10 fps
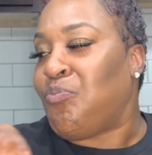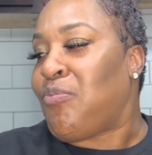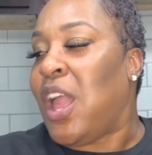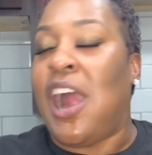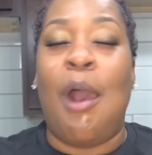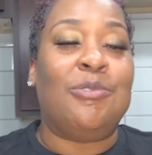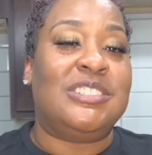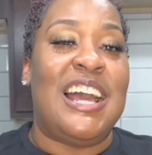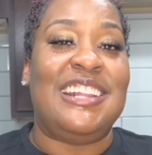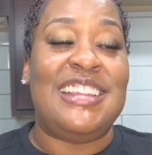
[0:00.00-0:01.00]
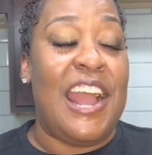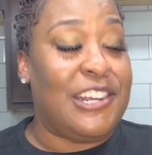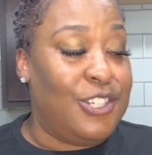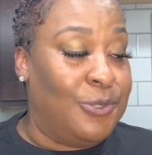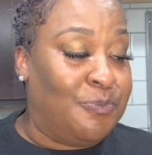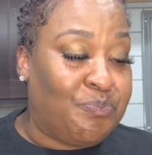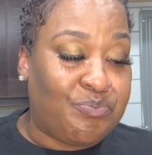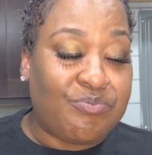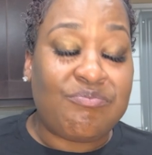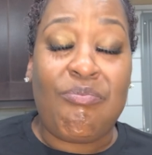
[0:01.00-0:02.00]
And I was like, "Thank you."
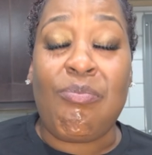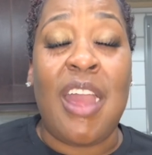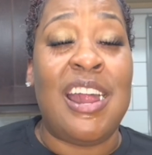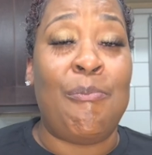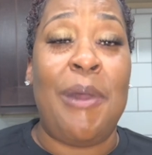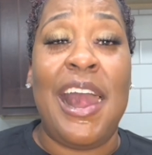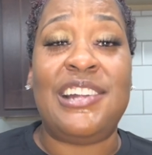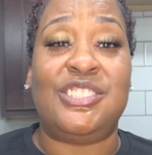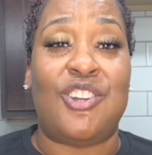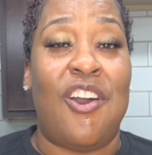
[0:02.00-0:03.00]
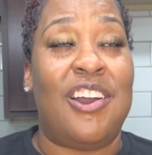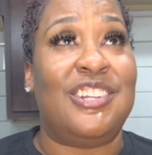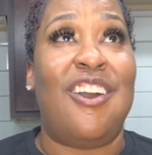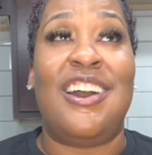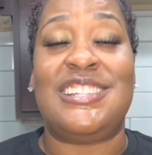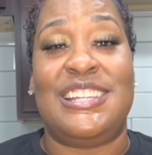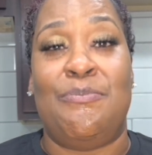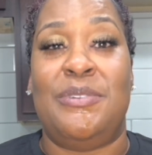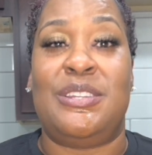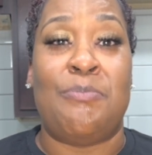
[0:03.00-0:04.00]
And mind y'all see
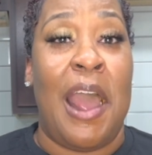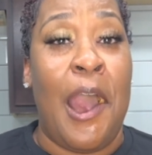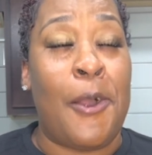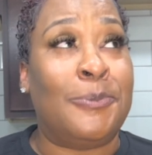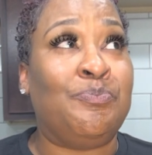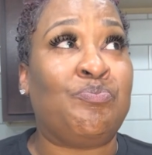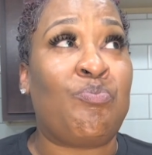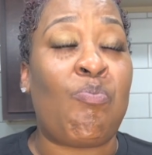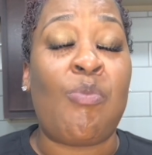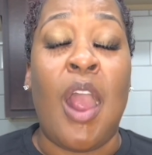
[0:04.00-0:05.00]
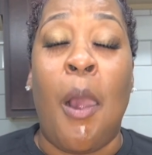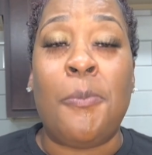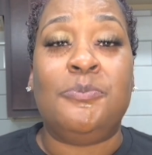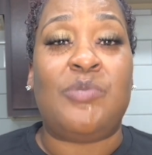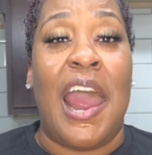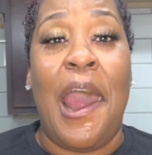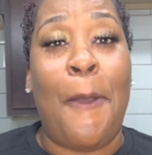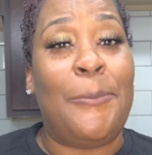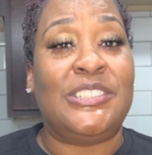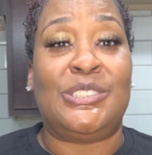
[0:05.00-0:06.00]
me smile. I have
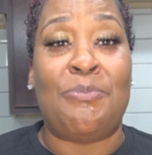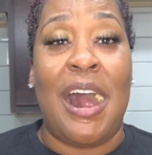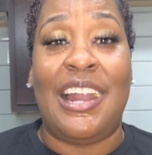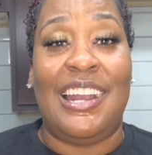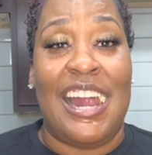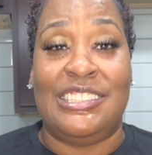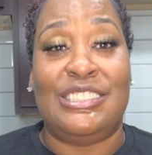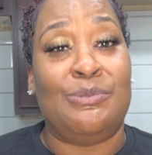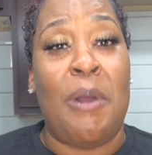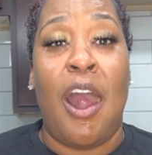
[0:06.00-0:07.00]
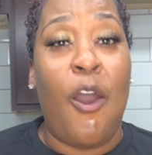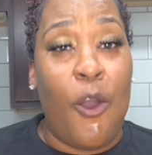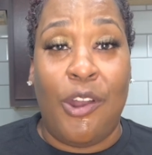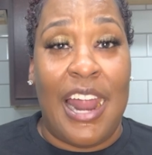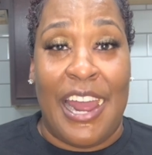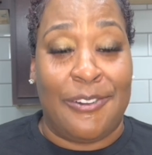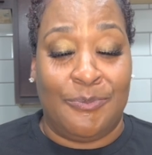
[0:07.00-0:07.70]
been smiling like this my whole life.